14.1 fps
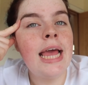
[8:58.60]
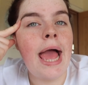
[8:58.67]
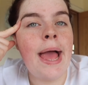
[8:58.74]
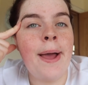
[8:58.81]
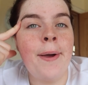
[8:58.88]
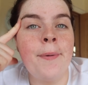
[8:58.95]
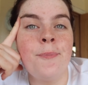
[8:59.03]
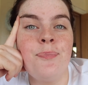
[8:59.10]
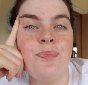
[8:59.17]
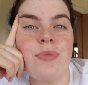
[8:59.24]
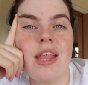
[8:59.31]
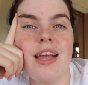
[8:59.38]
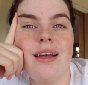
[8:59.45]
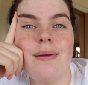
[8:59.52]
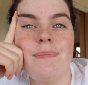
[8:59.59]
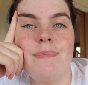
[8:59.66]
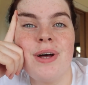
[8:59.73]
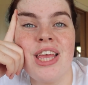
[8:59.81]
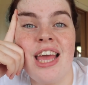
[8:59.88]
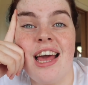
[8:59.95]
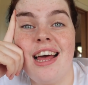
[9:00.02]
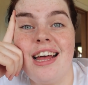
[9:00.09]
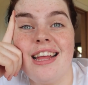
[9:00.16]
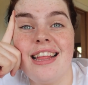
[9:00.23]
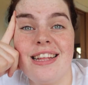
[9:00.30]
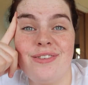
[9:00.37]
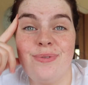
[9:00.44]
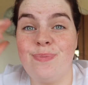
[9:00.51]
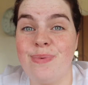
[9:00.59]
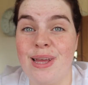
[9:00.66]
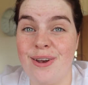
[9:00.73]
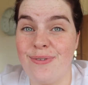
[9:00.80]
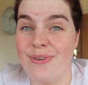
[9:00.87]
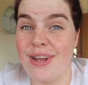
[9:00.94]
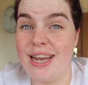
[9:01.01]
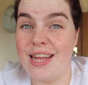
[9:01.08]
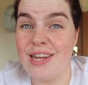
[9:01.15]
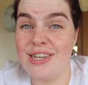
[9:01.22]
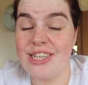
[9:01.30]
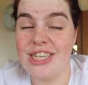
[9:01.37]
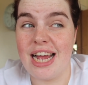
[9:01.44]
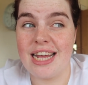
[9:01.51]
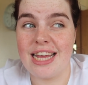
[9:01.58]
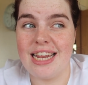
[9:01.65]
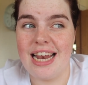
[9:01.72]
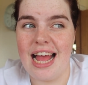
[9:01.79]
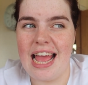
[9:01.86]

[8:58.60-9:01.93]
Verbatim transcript: Um, but yeah, it's been a really good check-in.